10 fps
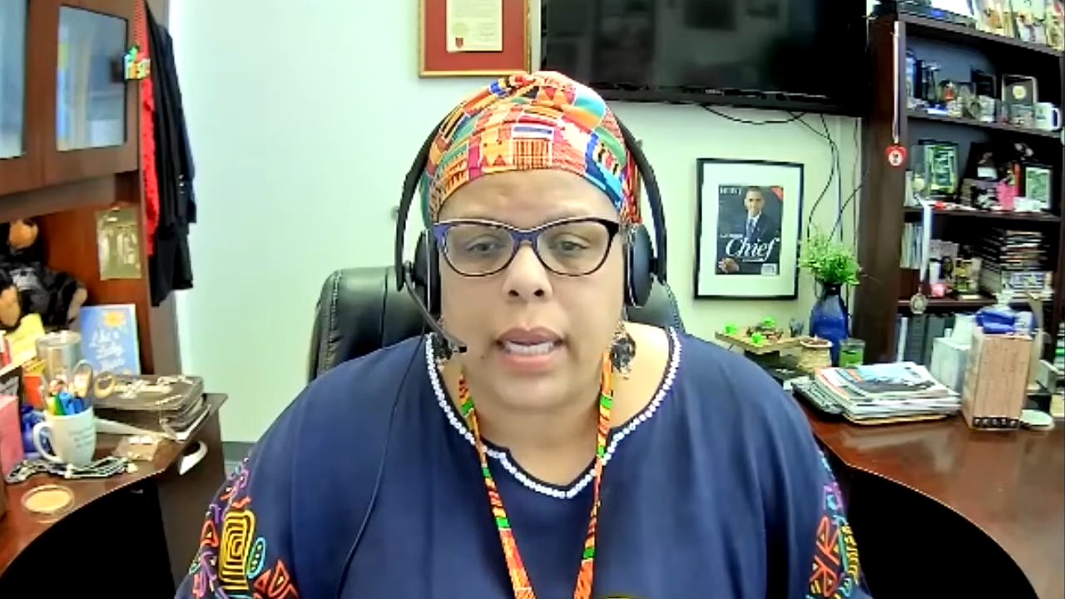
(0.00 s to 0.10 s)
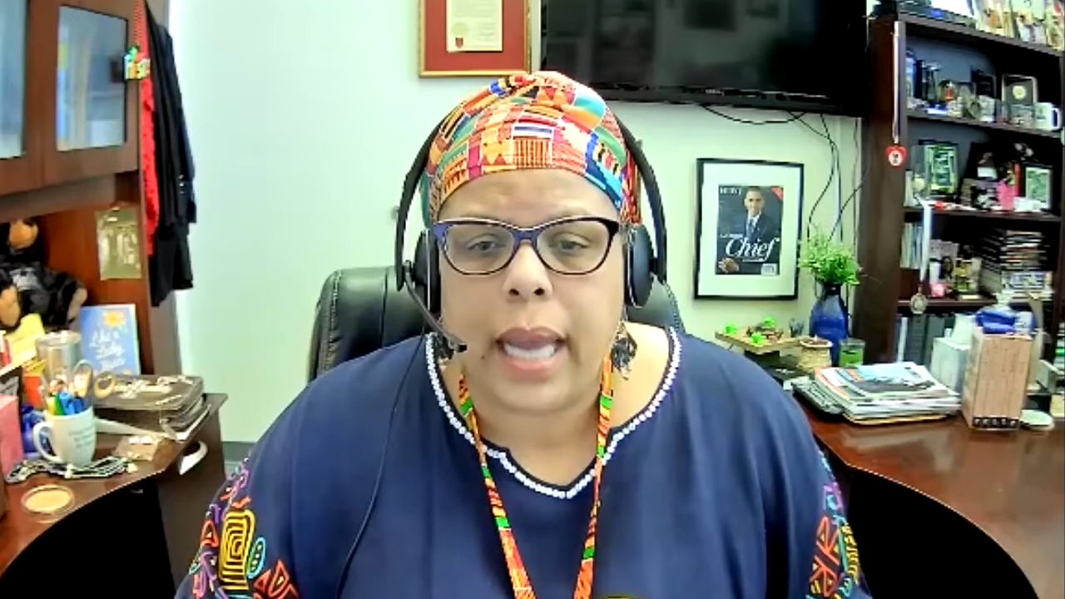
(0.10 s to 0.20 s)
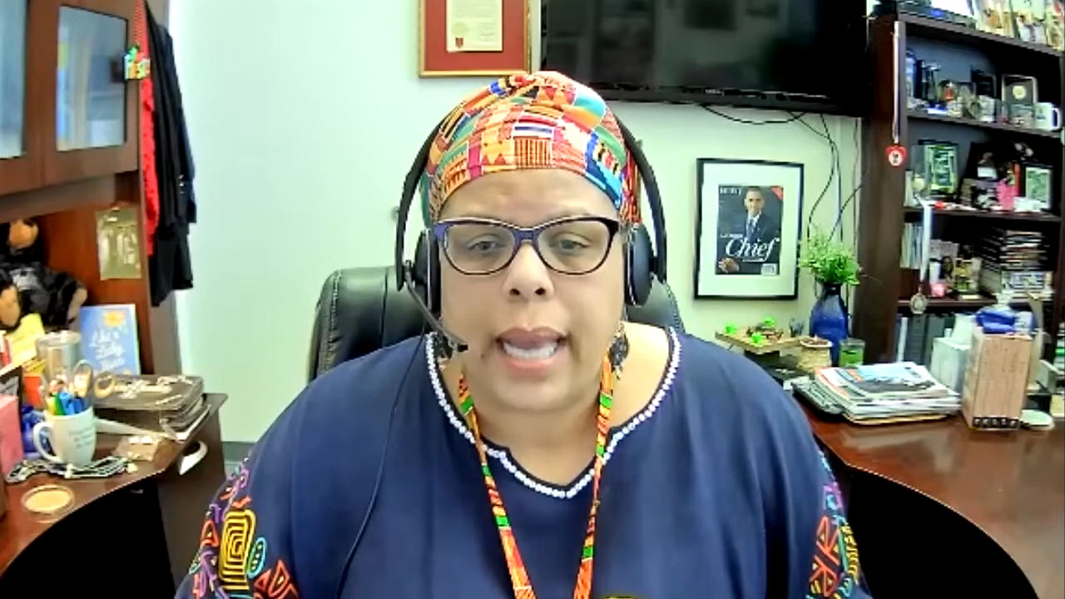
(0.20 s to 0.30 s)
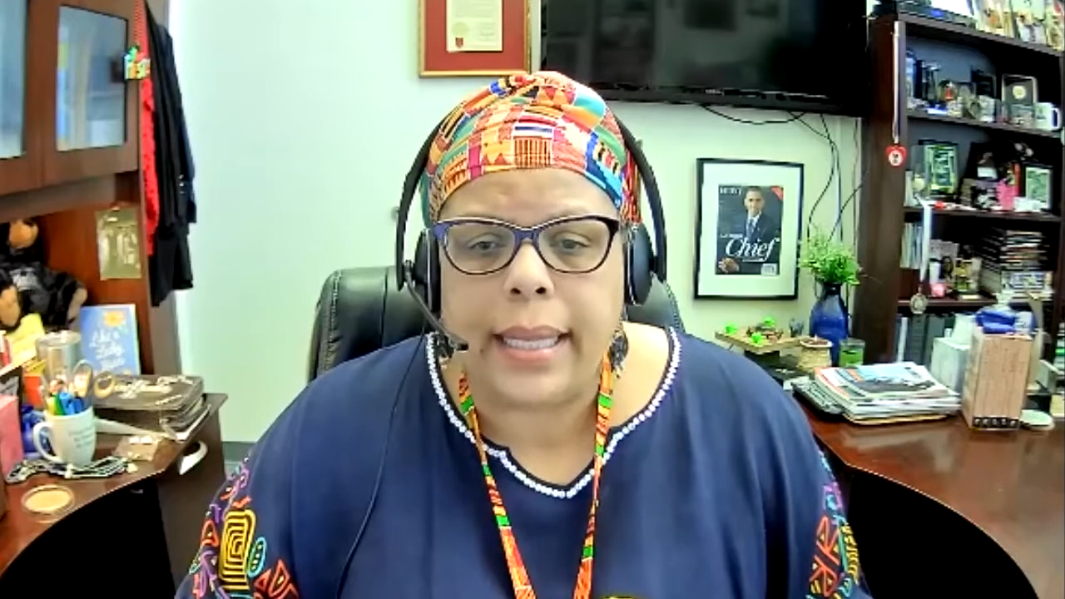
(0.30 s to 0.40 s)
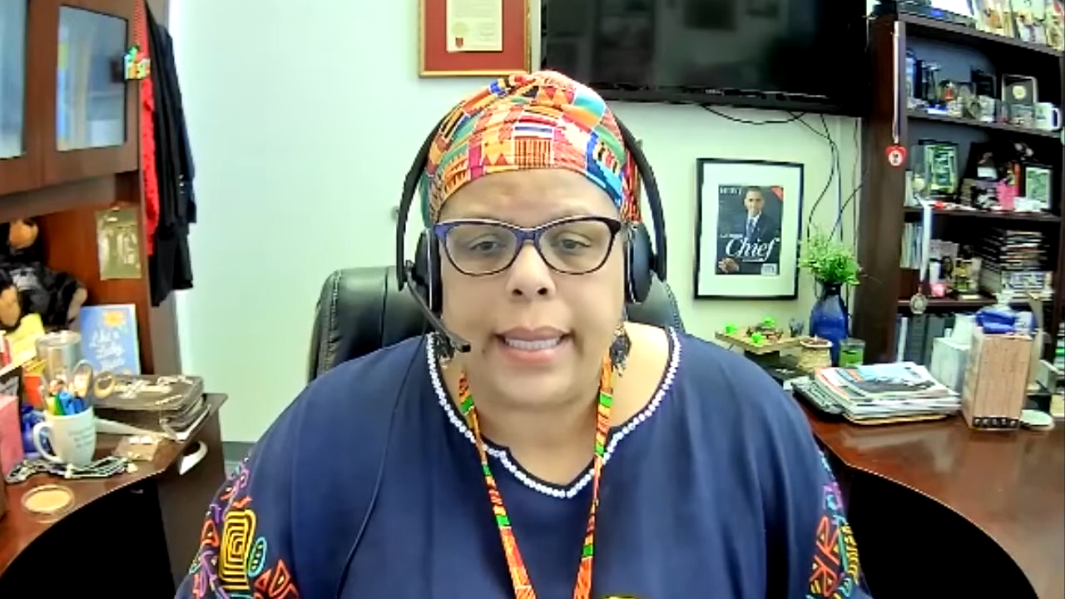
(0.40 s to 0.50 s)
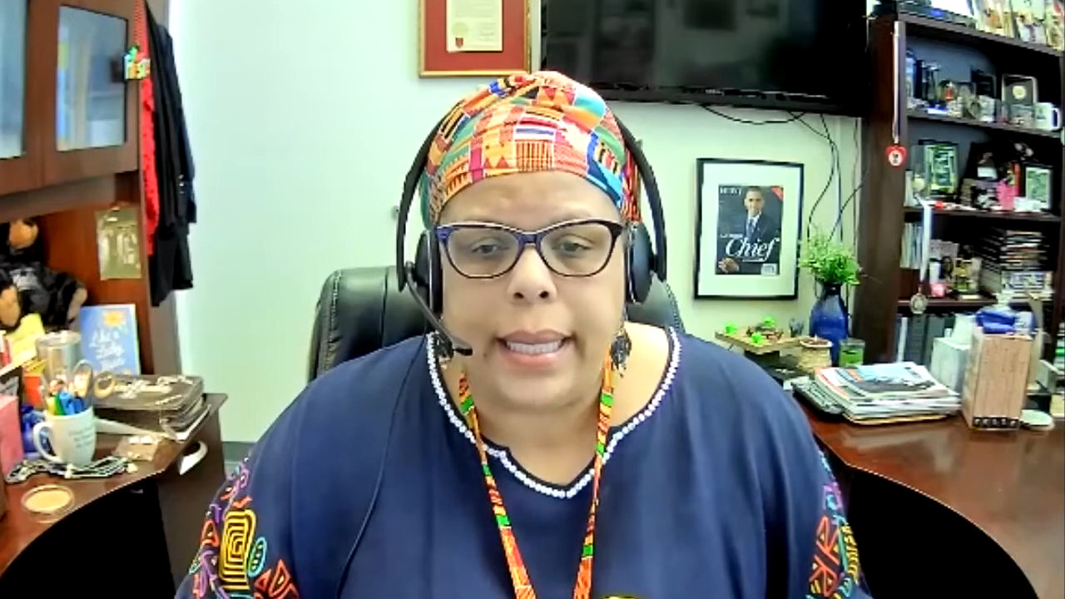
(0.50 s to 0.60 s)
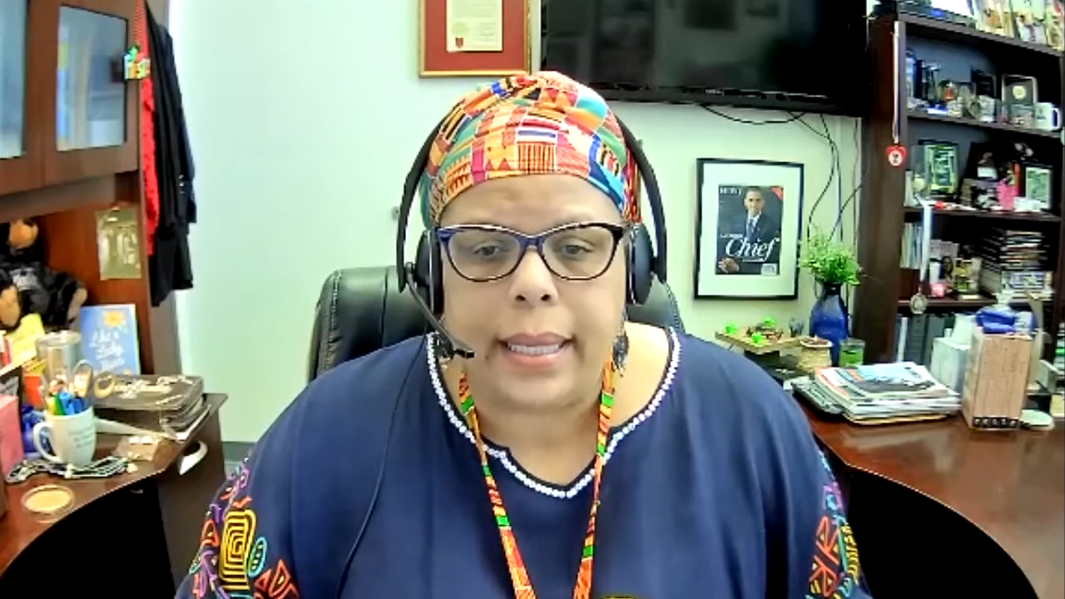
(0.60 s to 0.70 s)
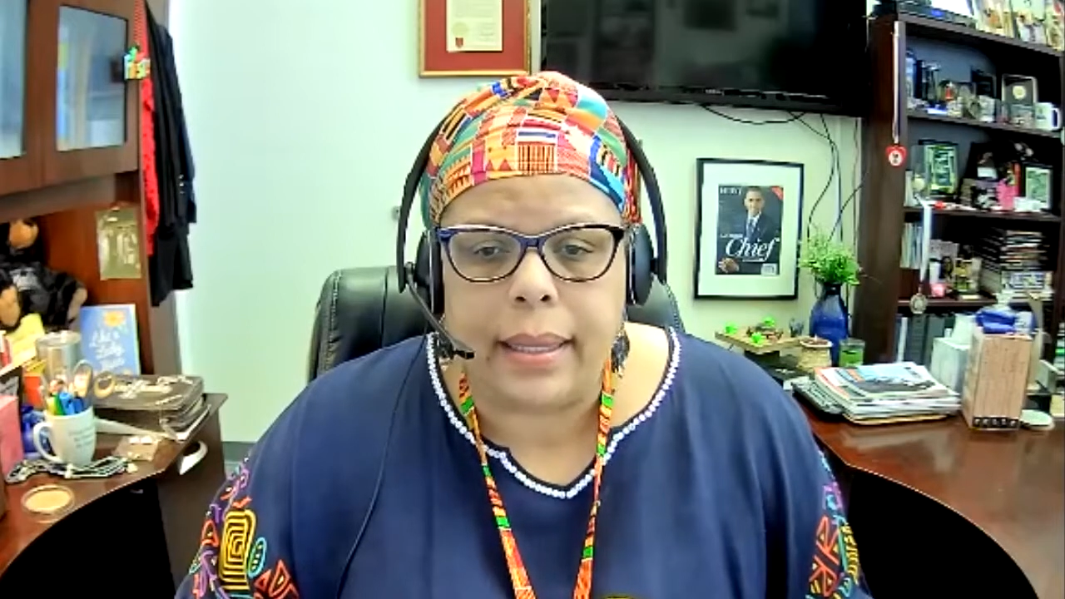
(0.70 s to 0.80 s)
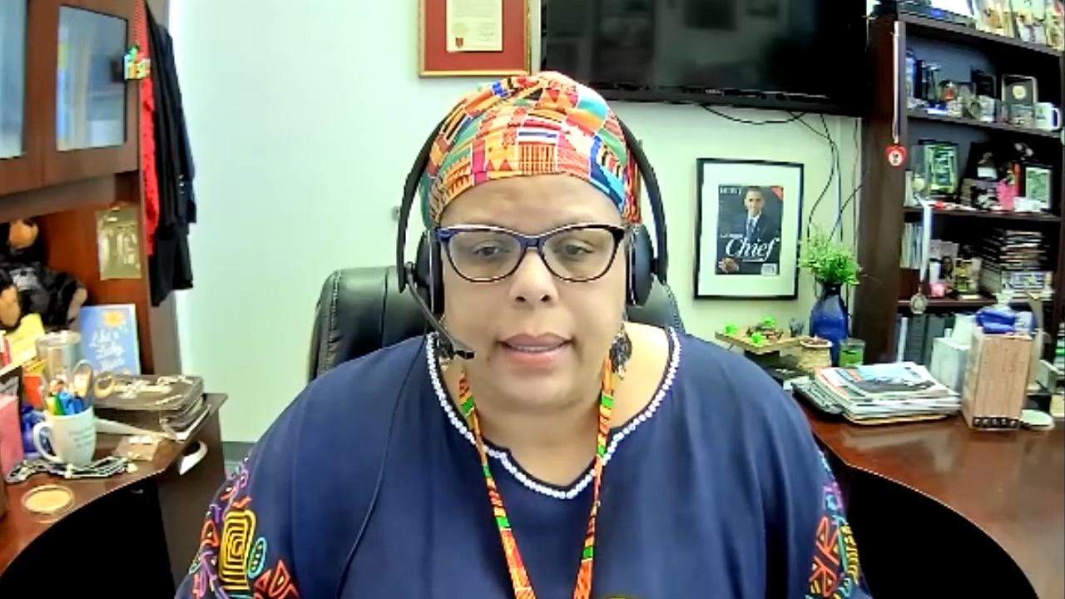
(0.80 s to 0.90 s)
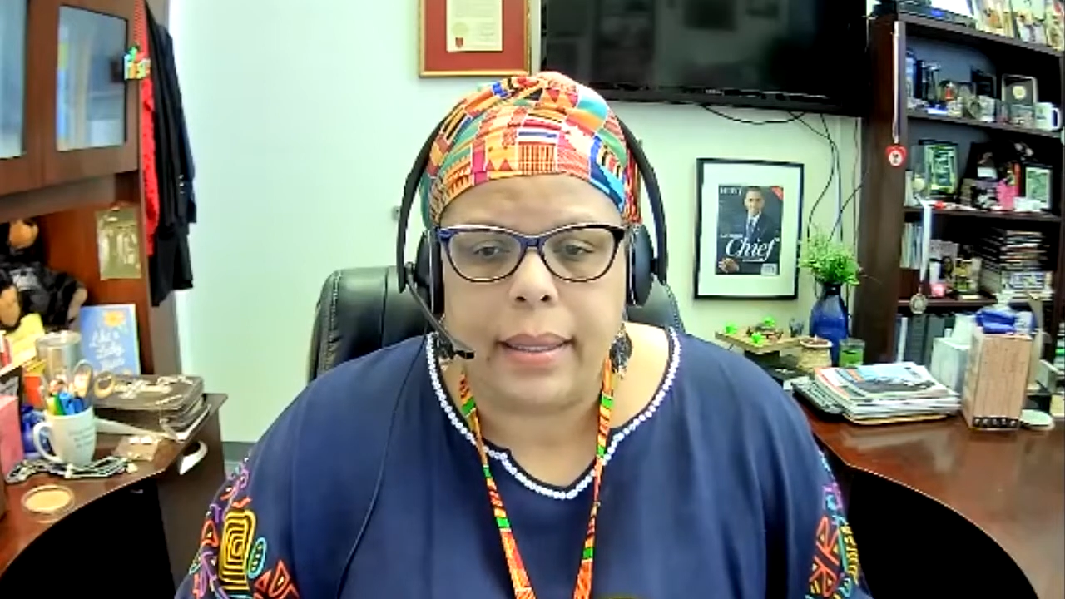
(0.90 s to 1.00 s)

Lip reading: an idea,